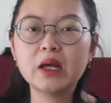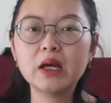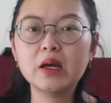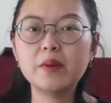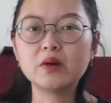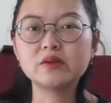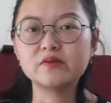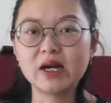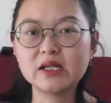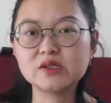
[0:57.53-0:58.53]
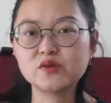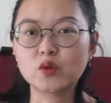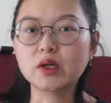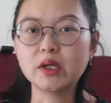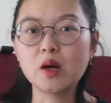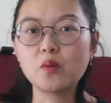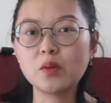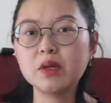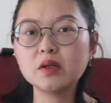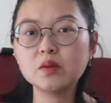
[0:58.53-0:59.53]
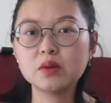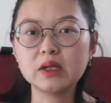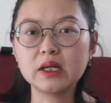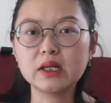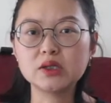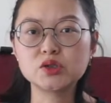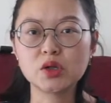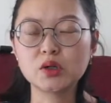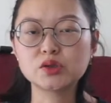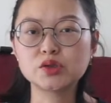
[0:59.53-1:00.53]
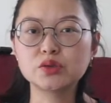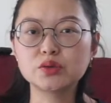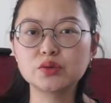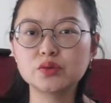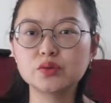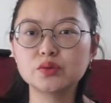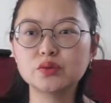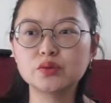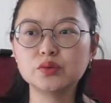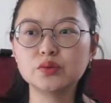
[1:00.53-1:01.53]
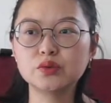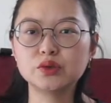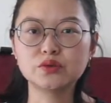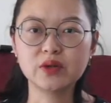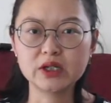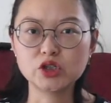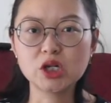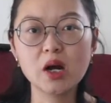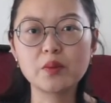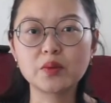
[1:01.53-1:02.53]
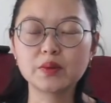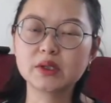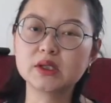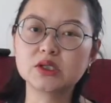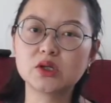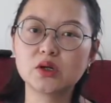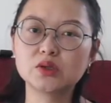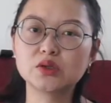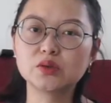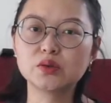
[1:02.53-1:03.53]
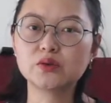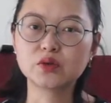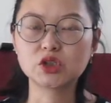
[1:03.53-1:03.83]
about advice for young women when they start to find a job, or when they start to look for a